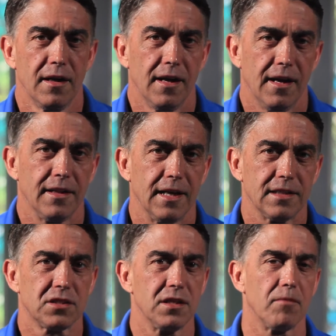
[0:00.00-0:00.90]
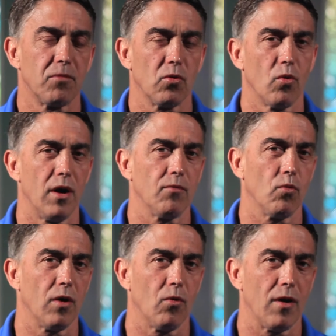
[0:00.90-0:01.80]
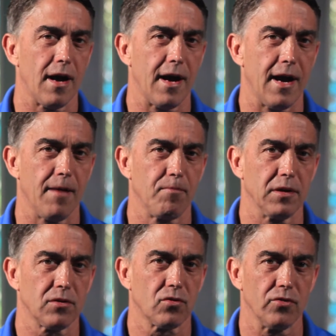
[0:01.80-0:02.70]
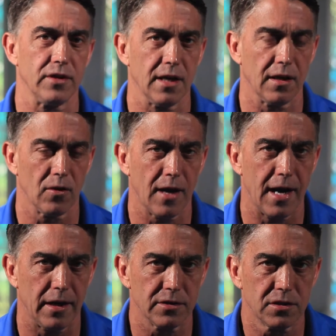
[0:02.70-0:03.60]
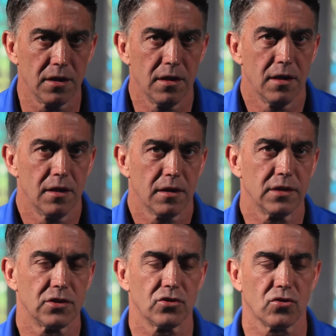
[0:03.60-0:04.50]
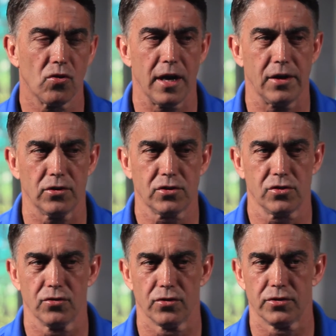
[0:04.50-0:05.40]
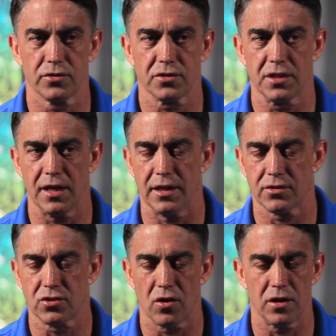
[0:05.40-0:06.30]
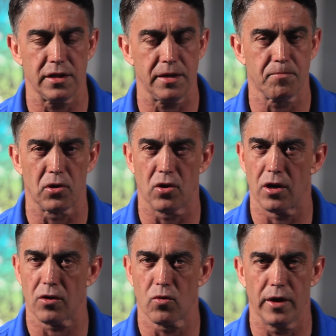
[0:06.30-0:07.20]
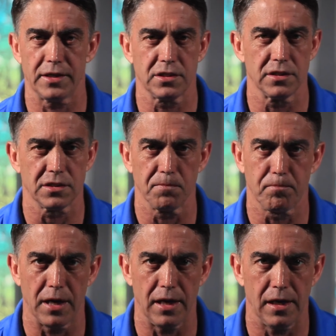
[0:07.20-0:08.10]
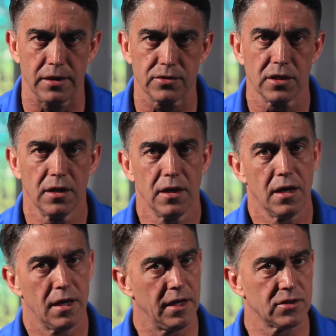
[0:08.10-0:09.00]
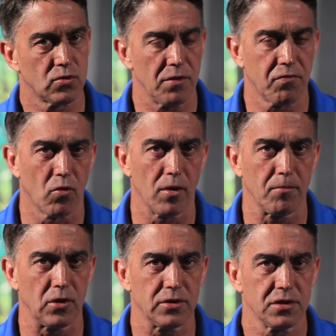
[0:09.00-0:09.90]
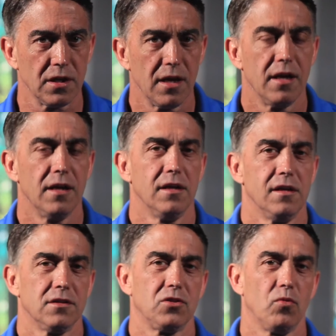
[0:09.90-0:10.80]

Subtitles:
And that's number one, what will happen through the Yellow House, because there's greater tools to answer our deeper heart questions and pains as reformers, to